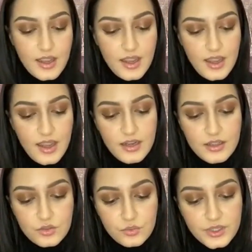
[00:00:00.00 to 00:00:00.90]
It
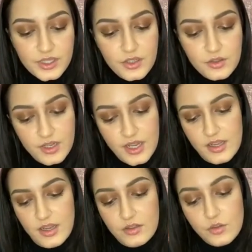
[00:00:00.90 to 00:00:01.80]
is really unique
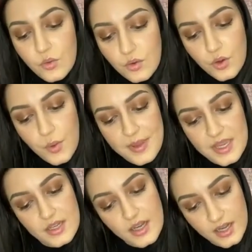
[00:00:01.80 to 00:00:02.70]
and cool
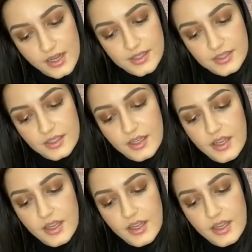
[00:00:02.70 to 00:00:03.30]
because